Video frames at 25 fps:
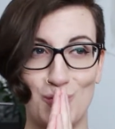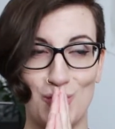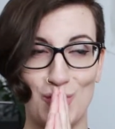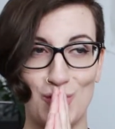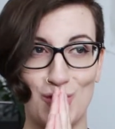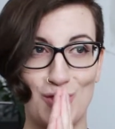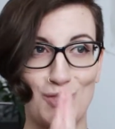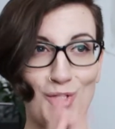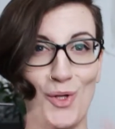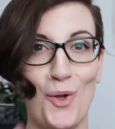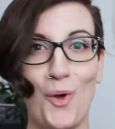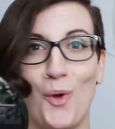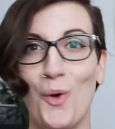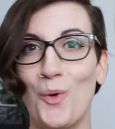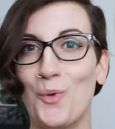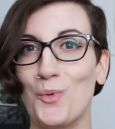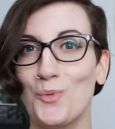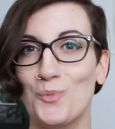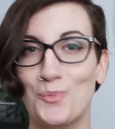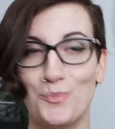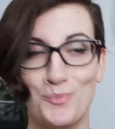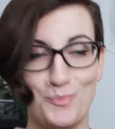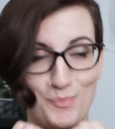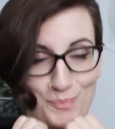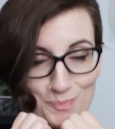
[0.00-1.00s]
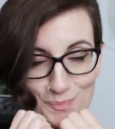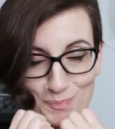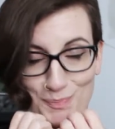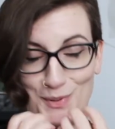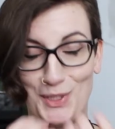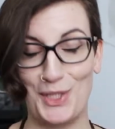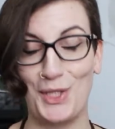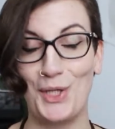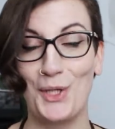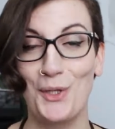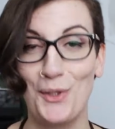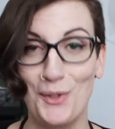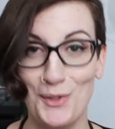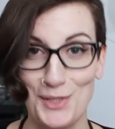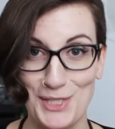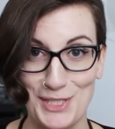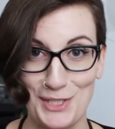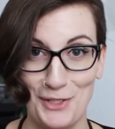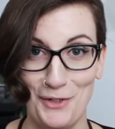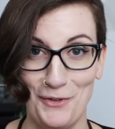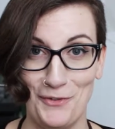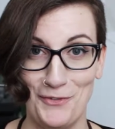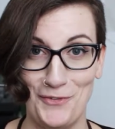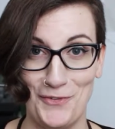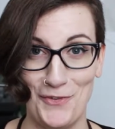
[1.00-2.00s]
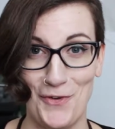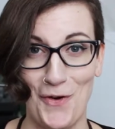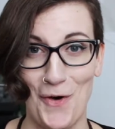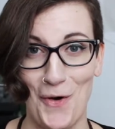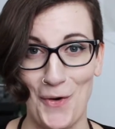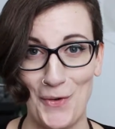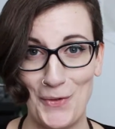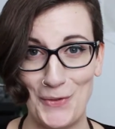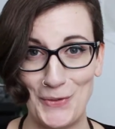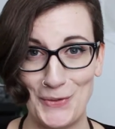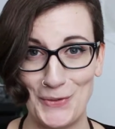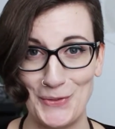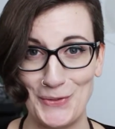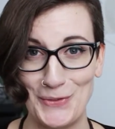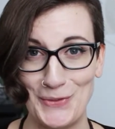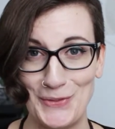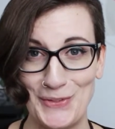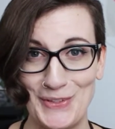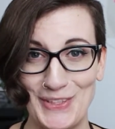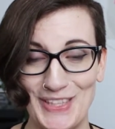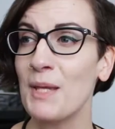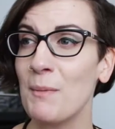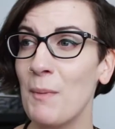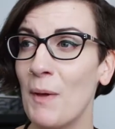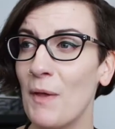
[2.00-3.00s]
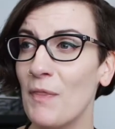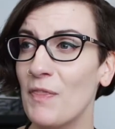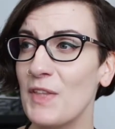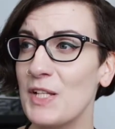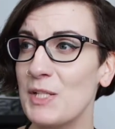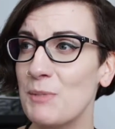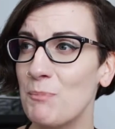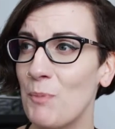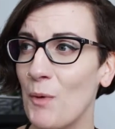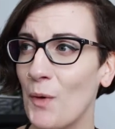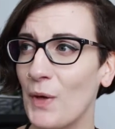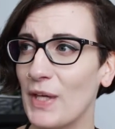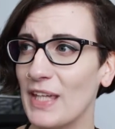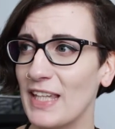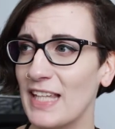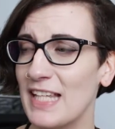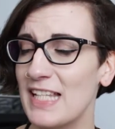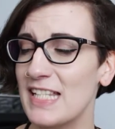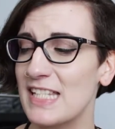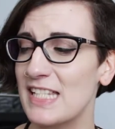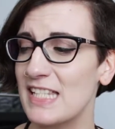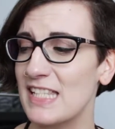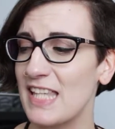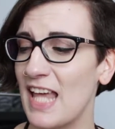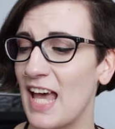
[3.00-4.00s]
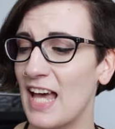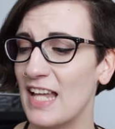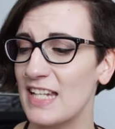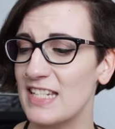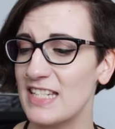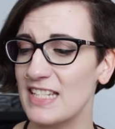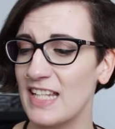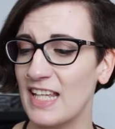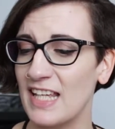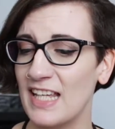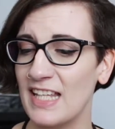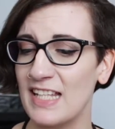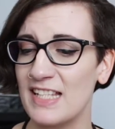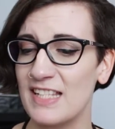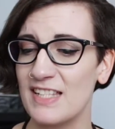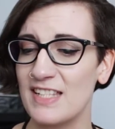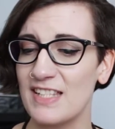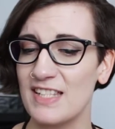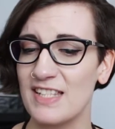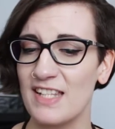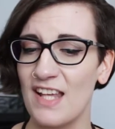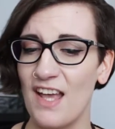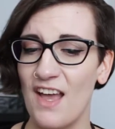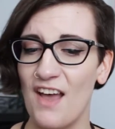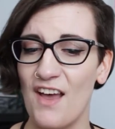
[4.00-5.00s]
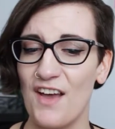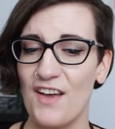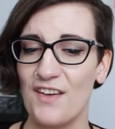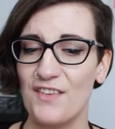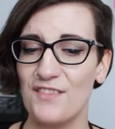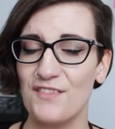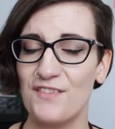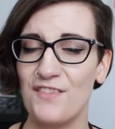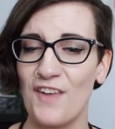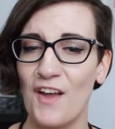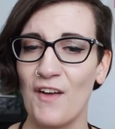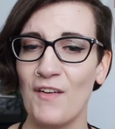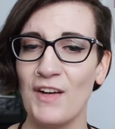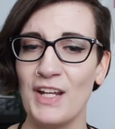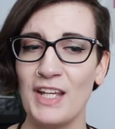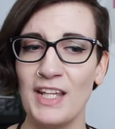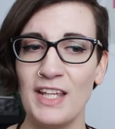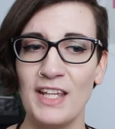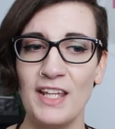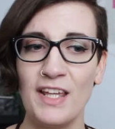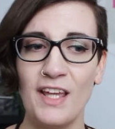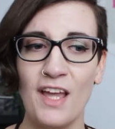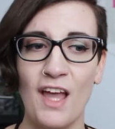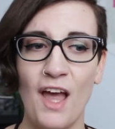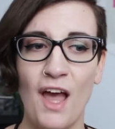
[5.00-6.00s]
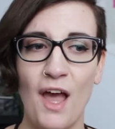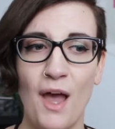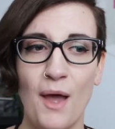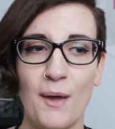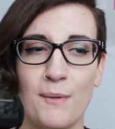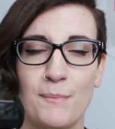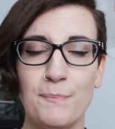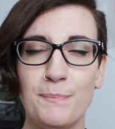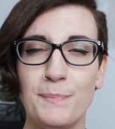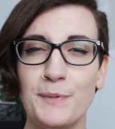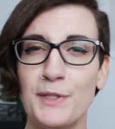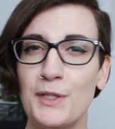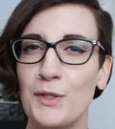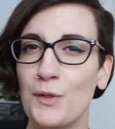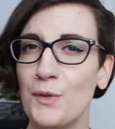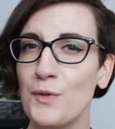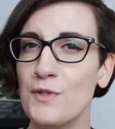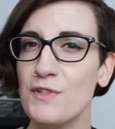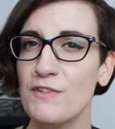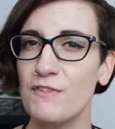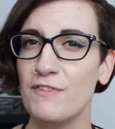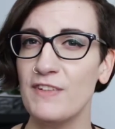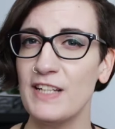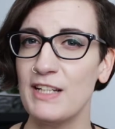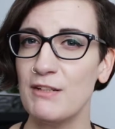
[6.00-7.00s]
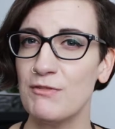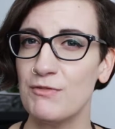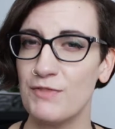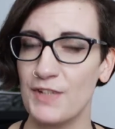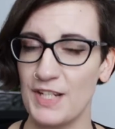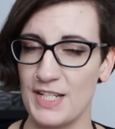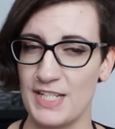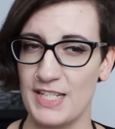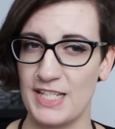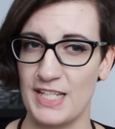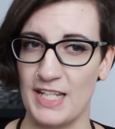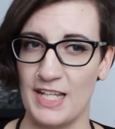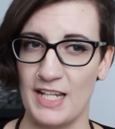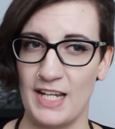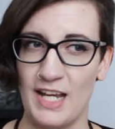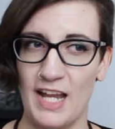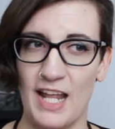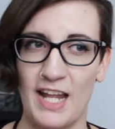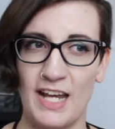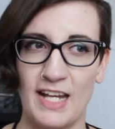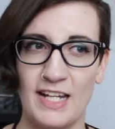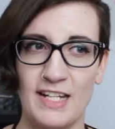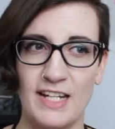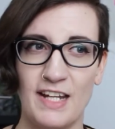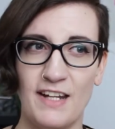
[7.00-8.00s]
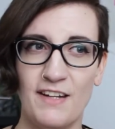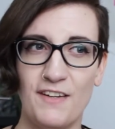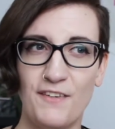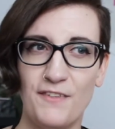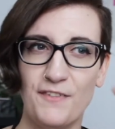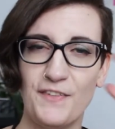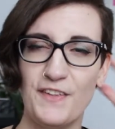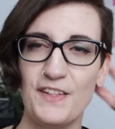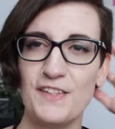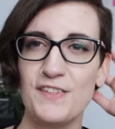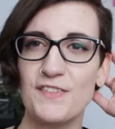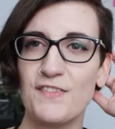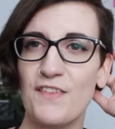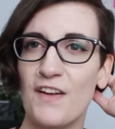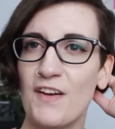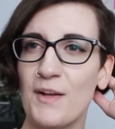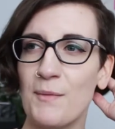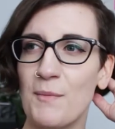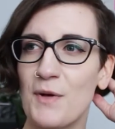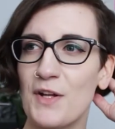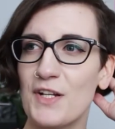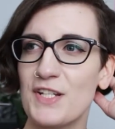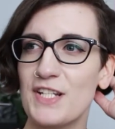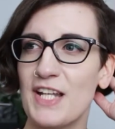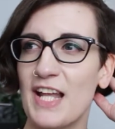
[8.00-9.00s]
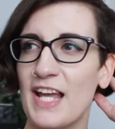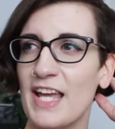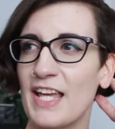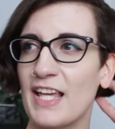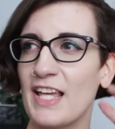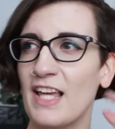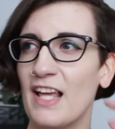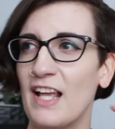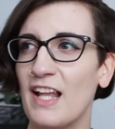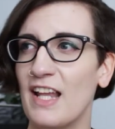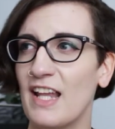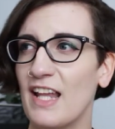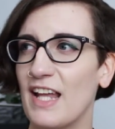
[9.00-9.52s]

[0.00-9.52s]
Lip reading: so beautiful. The thing about this book is that it's very beautifully written, and it feels very much like